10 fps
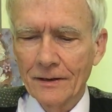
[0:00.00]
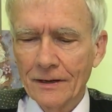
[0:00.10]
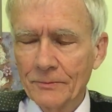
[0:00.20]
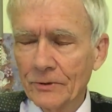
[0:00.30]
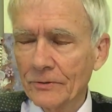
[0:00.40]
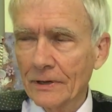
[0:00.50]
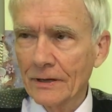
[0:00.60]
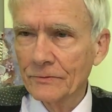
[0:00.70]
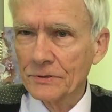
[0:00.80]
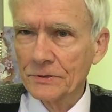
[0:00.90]
I'm going to
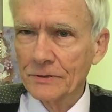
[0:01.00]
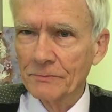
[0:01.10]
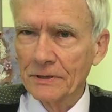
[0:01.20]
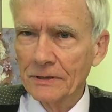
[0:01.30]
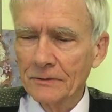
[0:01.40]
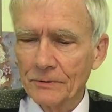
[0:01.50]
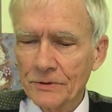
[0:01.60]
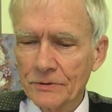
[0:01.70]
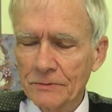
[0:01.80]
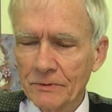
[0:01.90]
have to skip ahead with
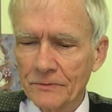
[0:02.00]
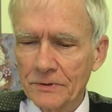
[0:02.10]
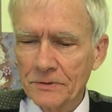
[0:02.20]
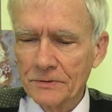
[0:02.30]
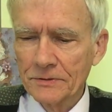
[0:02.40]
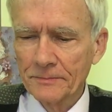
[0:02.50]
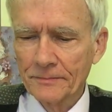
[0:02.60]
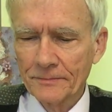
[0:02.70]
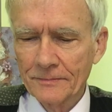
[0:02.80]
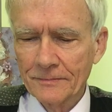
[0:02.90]
some of this,
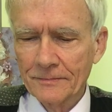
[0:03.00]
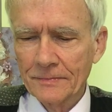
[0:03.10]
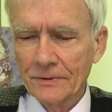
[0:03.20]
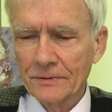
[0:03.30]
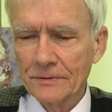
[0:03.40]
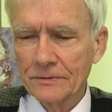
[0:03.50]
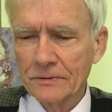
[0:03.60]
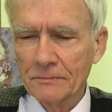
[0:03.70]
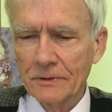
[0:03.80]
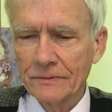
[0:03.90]

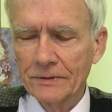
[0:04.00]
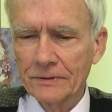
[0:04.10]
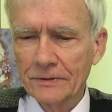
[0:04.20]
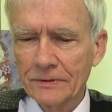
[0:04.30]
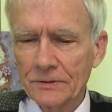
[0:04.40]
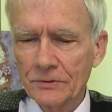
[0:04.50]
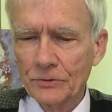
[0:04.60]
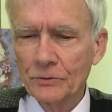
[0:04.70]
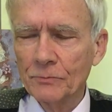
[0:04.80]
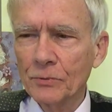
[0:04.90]
some of it is
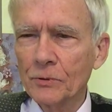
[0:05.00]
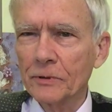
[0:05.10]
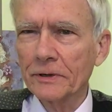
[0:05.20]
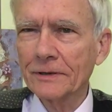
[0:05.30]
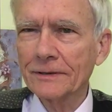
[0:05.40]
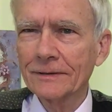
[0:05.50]
too boring